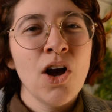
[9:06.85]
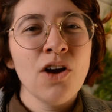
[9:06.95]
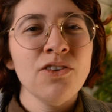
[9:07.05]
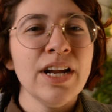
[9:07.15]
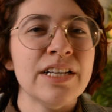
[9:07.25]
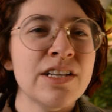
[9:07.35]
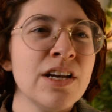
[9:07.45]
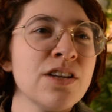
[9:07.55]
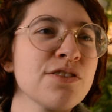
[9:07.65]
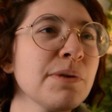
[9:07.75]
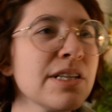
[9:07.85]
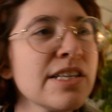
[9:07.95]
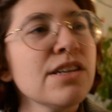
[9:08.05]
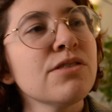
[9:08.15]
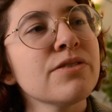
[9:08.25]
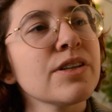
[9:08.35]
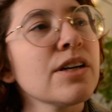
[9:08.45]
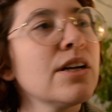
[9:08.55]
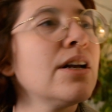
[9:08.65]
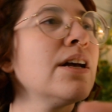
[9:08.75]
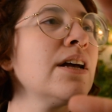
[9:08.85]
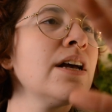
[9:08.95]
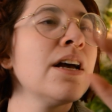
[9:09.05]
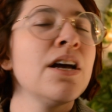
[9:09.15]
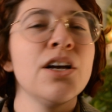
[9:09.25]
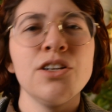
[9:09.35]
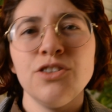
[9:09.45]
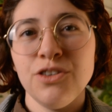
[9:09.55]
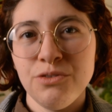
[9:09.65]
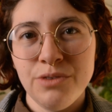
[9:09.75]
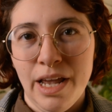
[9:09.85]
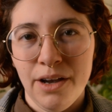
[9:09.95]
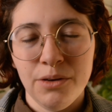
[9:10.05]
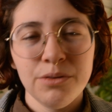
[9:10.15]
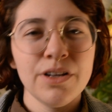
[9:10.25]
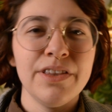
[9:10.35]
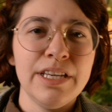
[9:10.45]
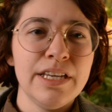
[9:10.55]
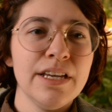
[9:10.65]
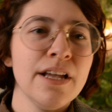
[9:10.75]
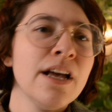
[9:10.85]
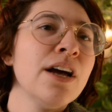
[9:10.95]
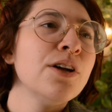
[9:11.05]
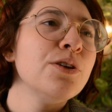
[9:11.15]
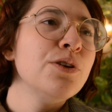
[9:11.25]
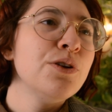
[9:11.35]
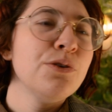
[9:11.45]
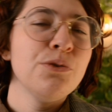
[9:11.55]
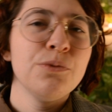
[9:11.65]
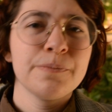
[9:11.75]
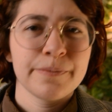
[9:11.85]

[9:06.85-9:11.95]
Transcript: All right, so I'm going to send over to you now the new